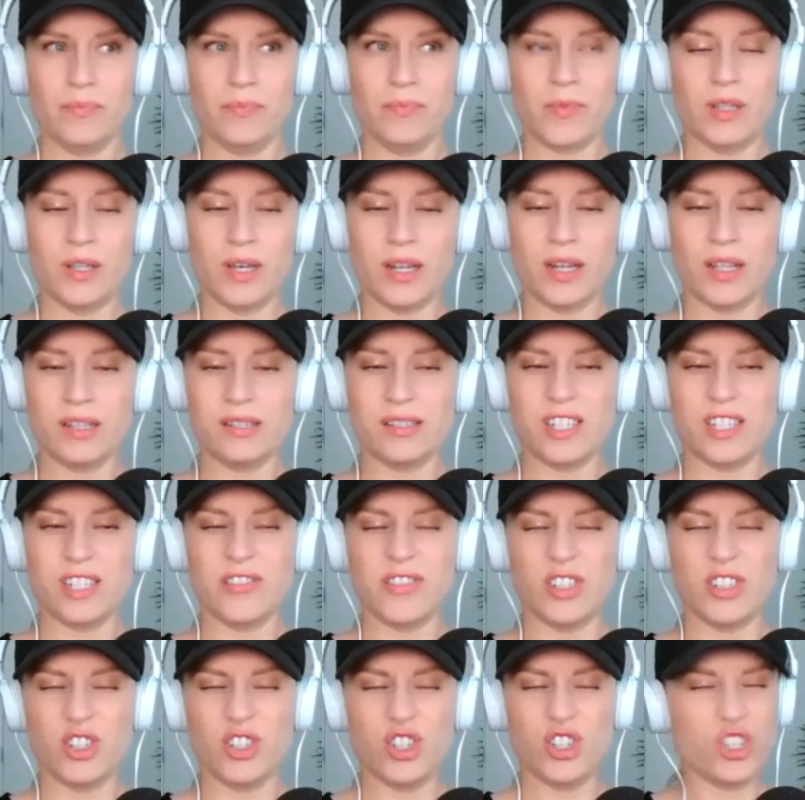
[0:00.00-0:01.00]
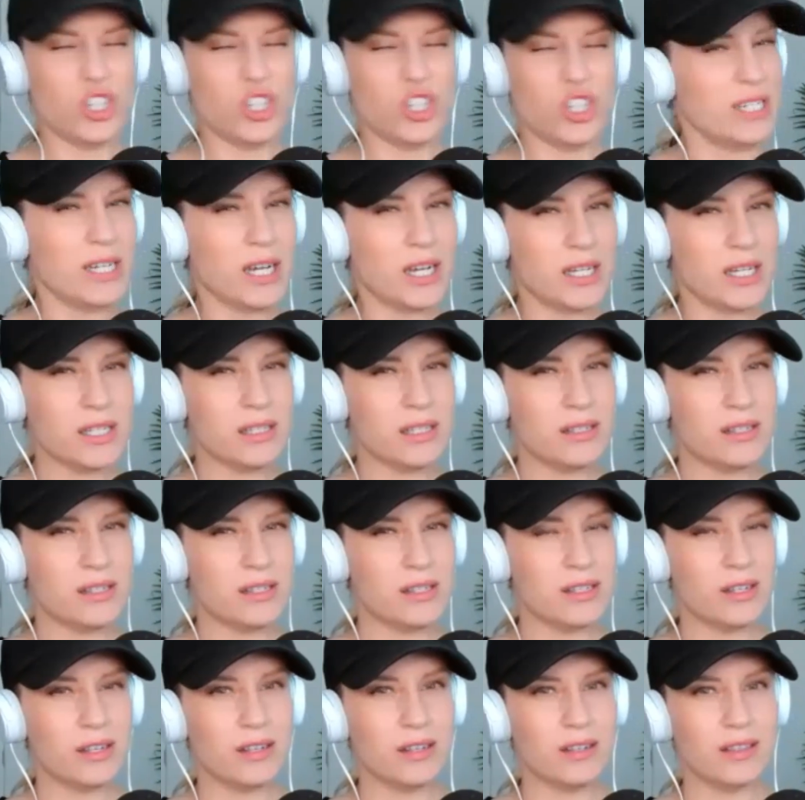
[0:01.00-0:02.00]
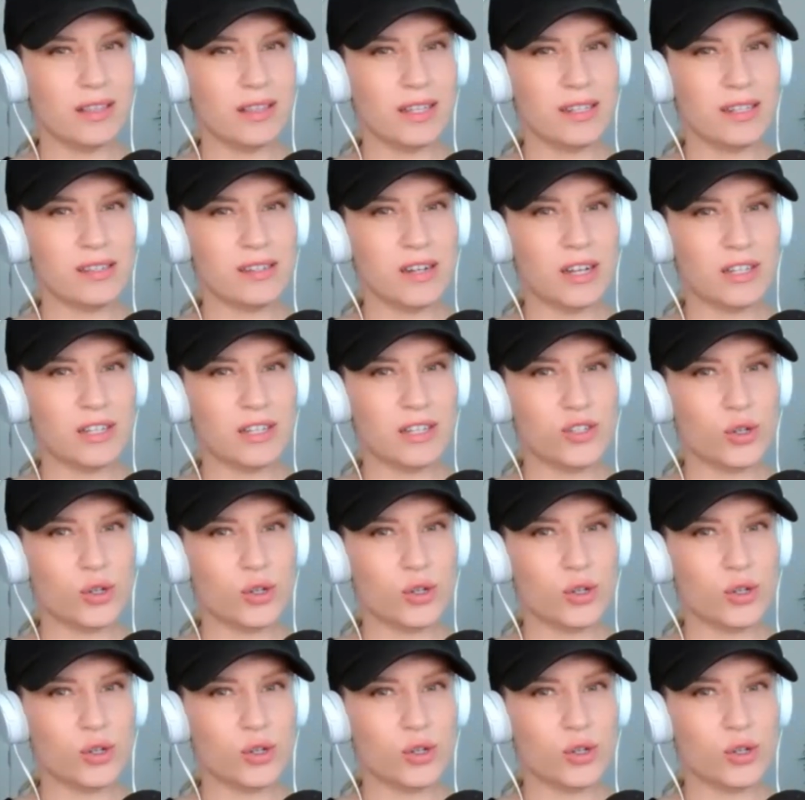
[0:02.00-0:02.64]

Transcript: a lot of the stuff that she does that's not